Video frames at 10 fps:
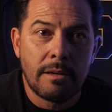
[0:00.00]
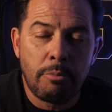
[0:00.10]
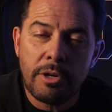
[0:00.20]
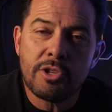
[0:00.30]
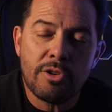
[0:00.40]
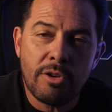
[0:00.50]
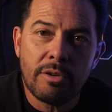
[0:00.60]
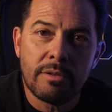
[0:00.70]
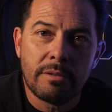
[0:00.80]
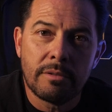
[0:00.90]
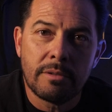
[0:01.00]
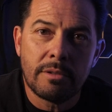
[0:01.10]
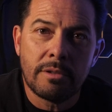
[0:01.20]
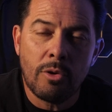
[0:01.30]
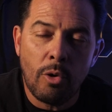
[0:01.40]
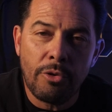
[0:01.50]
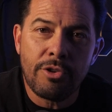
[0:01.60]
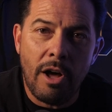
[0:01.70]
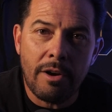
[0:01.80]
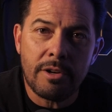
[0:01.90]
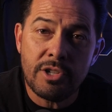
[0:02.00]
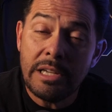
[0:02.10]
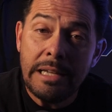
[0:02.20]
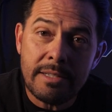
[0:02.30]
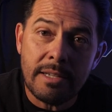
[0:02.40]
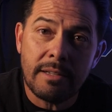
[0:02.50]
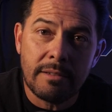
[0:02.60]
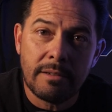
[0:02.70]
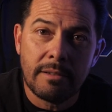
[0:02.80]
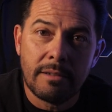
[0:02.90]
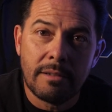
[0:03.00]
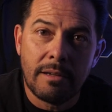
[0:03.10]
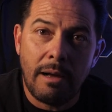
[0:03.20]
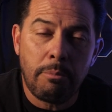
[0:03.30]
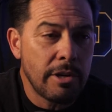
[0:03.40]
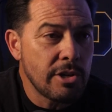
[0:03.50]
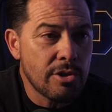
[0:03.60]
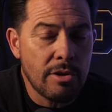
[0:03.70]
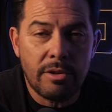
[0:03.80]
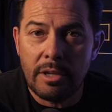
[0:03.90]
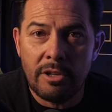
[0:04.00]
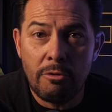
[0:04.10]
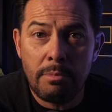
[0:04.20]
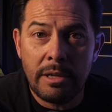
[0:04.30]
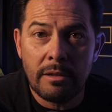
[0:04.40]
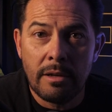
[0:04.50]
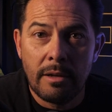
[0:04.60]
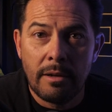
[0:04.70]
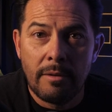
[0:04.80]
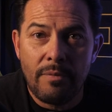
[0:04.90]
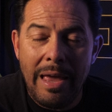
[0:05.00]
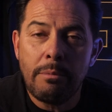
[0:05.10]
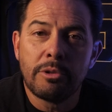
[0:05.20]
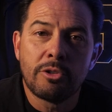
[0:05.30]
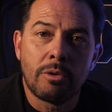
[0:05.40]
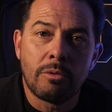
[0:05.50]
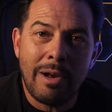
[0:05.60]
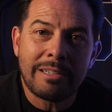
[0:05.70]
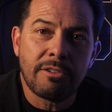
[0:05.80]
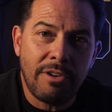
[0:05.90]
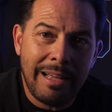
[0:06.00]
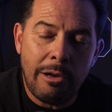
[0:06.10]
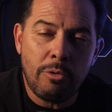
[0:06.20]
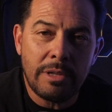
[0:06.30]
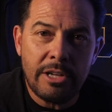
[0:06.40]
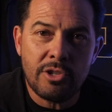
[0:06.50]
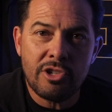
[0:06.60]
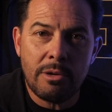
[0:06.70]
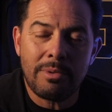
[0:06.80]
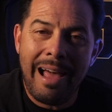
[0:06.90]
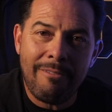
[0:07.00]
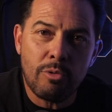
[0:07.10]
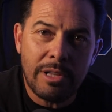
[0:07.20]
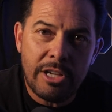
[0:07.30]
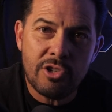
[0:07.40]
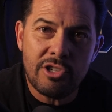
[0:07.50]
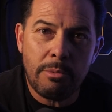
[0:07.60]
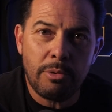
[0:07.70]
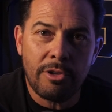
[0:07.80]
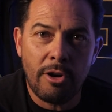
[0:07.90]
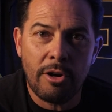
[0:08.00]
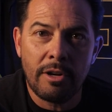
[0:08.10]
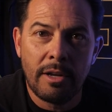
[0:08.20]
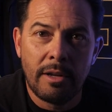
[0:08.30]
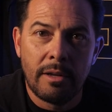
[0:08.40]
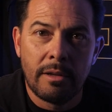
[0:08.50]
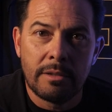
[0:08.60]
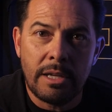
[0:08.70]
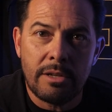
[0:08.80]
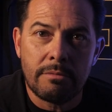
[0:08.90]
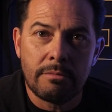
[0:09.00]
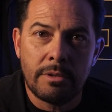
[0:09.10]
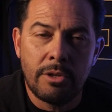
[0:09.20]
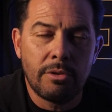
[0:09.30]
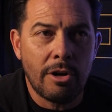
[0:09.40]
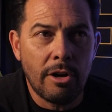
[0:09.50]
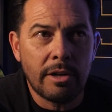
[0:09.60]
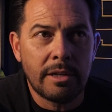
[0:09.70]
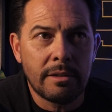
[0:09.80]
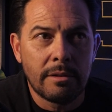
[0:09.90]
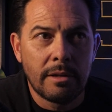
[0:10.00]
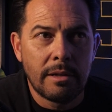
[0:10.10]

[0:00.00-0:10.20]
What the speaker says: I'm pretty sure your older daughter, she gets it. I'm pretty sure that you've been able to rectify that relationship and have a relationship with her, that you and her can